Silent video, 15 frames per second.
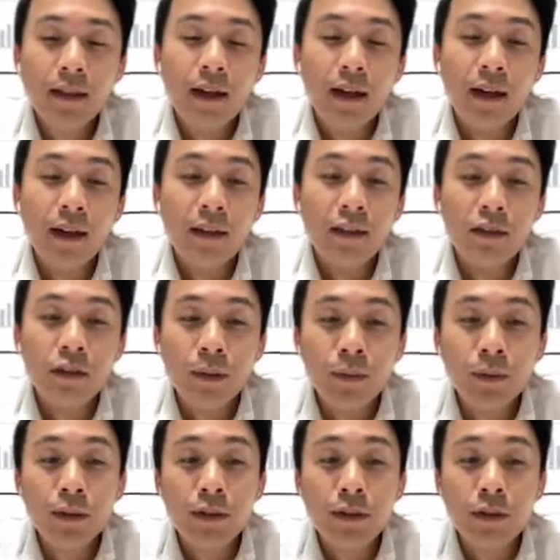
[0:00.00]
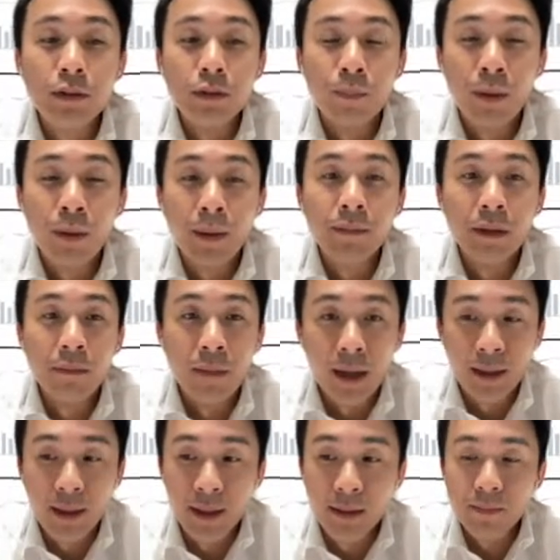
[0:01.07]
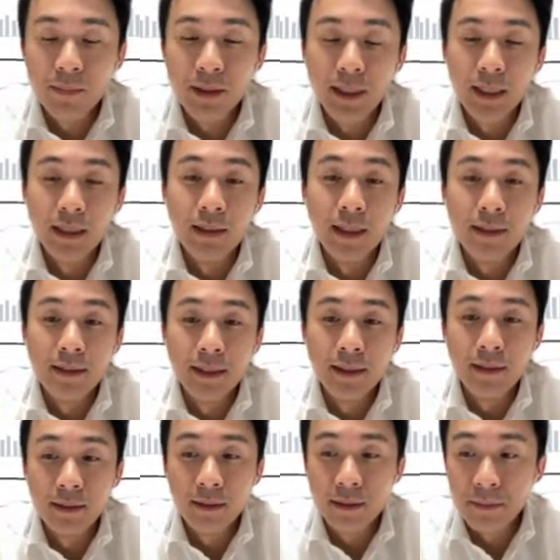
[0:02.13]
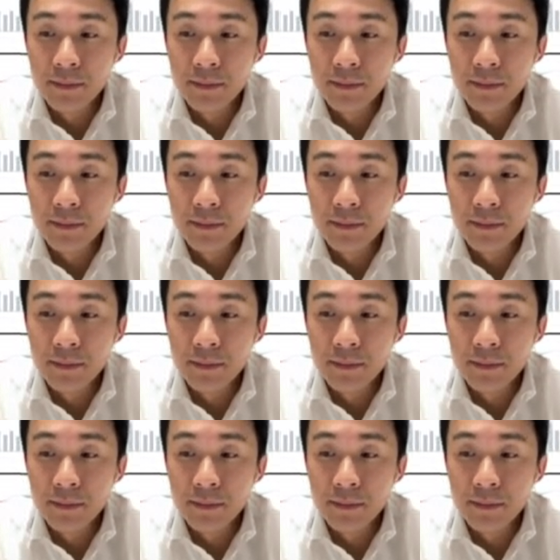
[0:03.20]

uh, to be able to prop up the market in that sense.